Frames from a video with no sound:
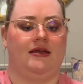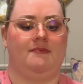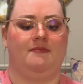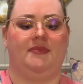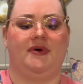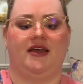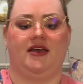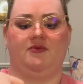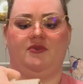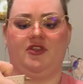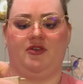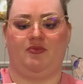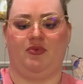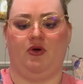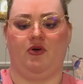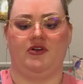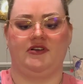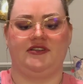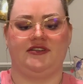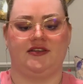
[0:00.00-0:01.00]
But with a
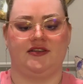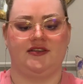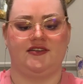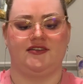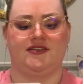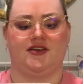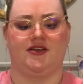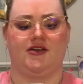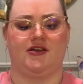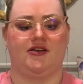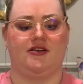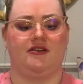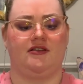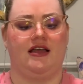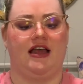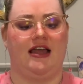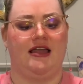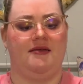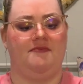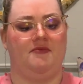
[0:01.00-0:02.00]
porcelain doll,
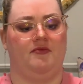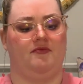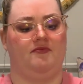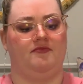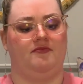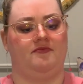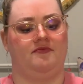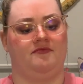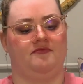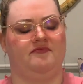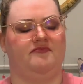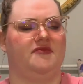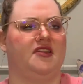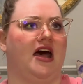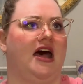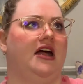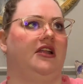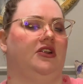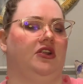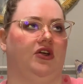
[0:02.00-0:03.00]
I'm
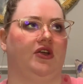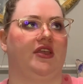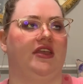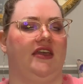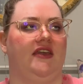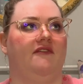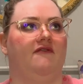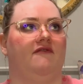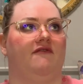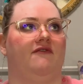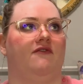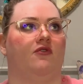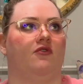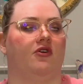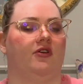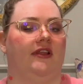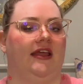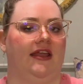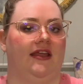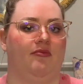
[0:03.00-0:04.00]
not looking for
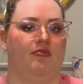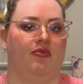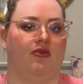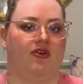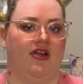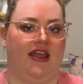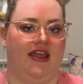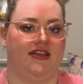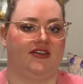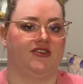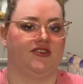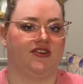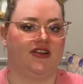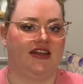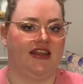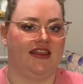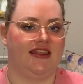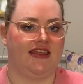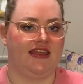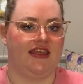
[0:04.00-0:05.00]
like brand or
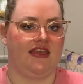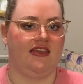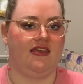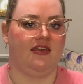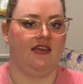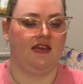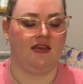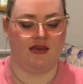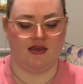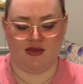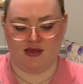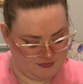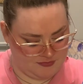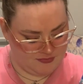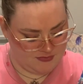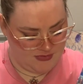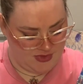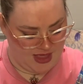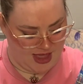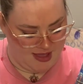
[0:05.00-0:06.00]
anything.
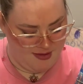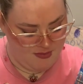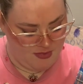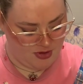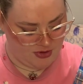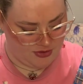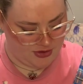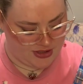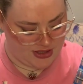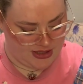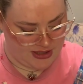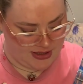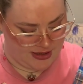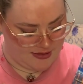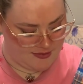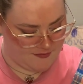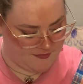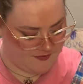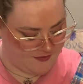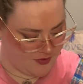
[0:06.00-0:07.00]
I'm
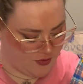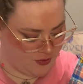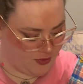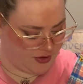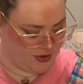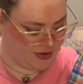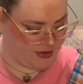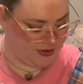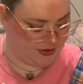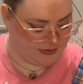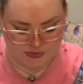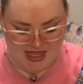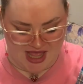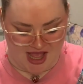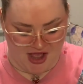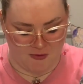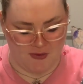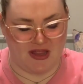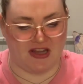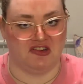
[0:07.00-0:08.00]
looking for
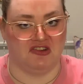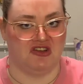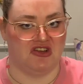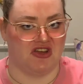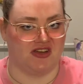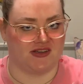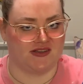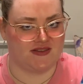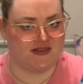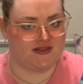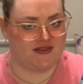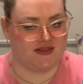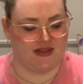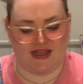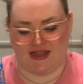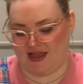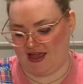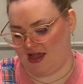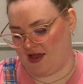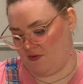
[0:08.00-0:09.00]
how it looks.
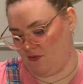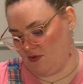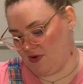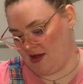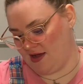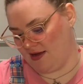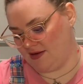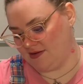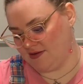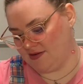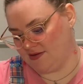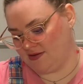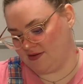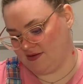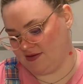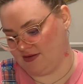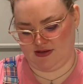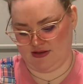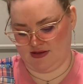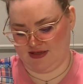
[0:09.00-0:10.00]
Like I want
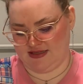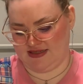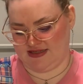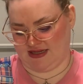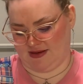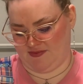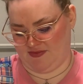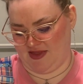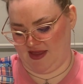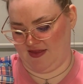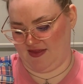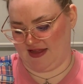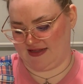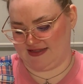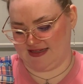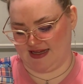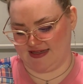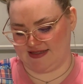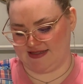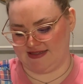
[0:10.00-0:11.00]
something that's
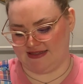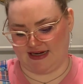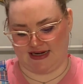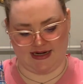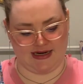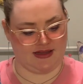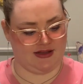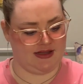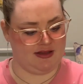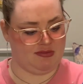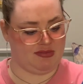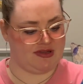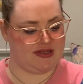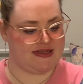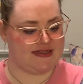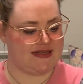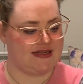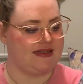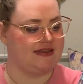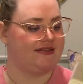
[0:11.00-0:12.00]
aesthetically
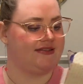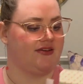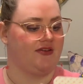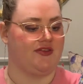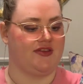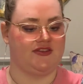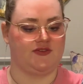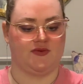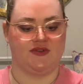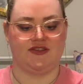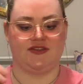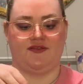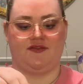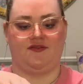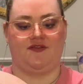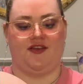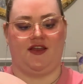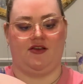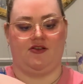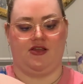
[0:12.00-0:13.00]
pleasing. So this one's a
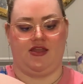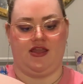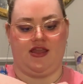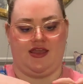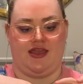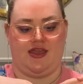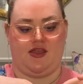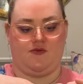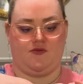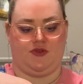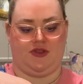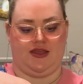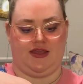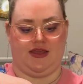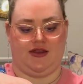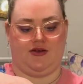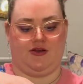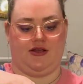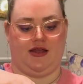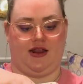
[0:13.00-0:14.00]
fairy. I can't really
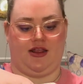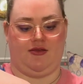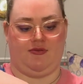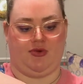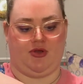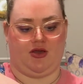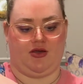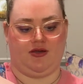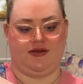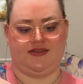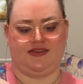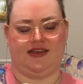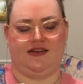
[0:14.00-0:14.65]
get her out of the box.